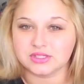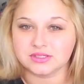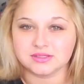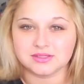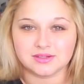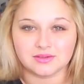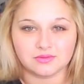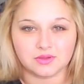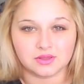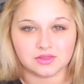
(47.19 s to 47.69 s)
and
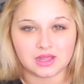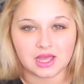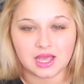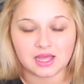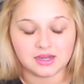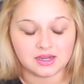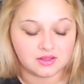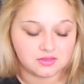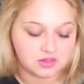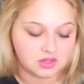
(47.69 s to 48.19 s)
stuff like
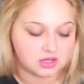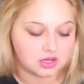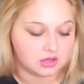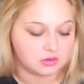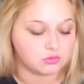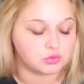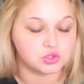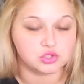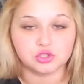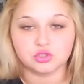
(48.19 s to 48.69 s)
that. And then I
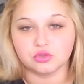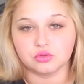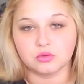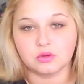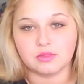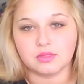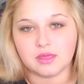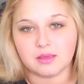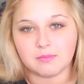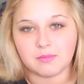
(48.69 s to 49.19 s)
will do
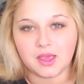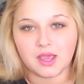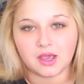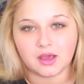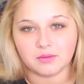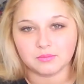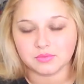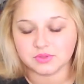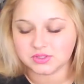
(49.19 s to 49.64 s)
the makeup.